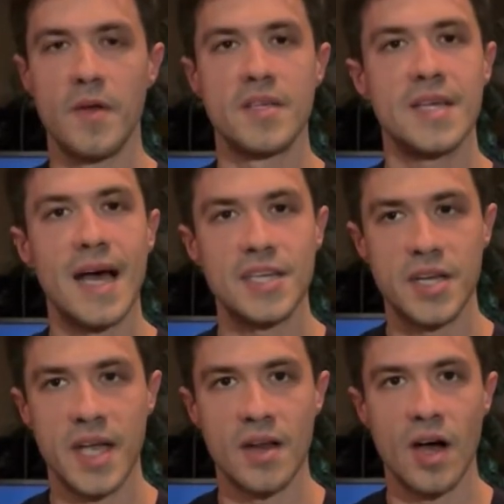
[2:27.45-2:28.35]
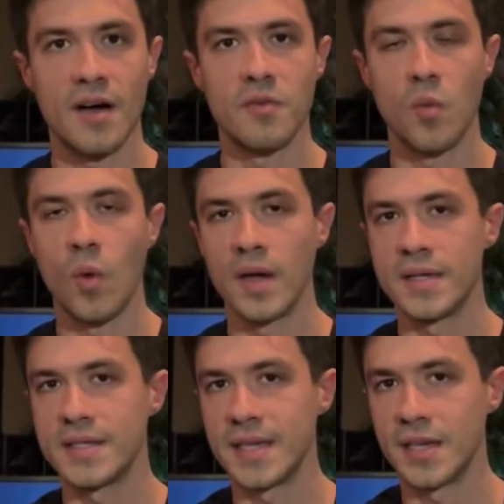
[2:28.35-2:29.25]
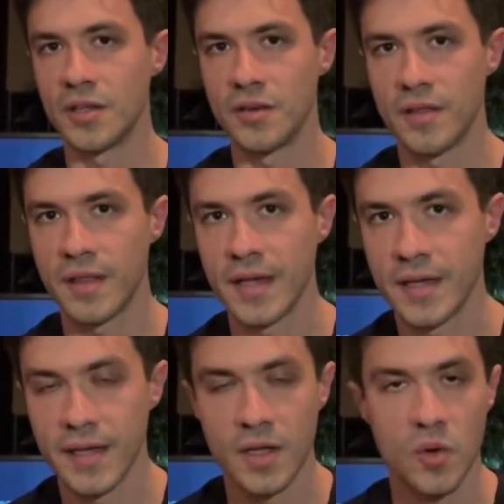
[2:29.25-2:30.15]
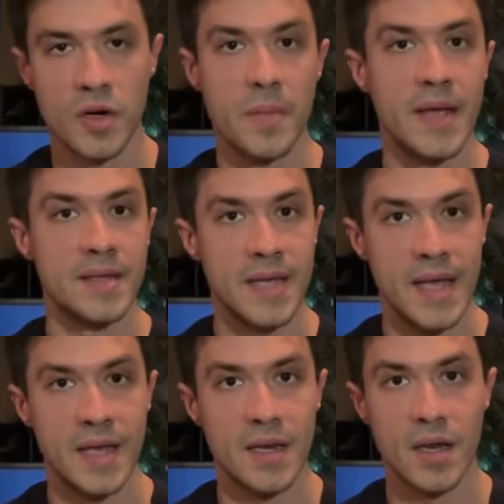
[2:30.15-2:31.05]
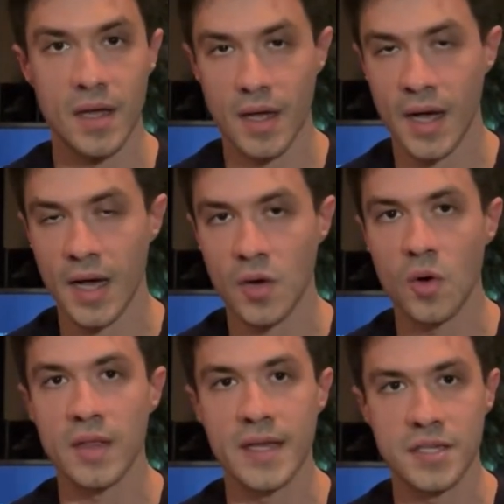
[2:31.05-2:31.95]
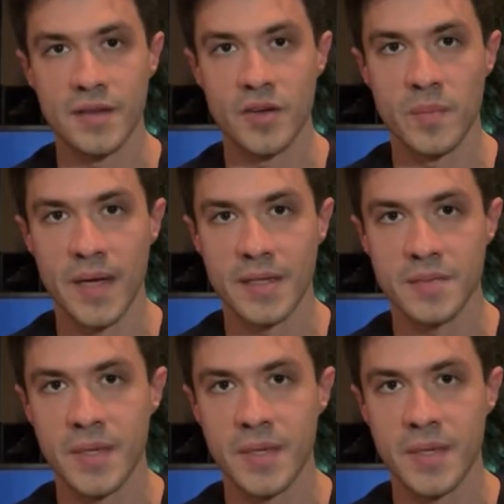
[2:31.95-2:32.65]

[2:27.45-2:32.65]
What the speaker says: sidechain off one singular thing in order to maintain correlation of your mix.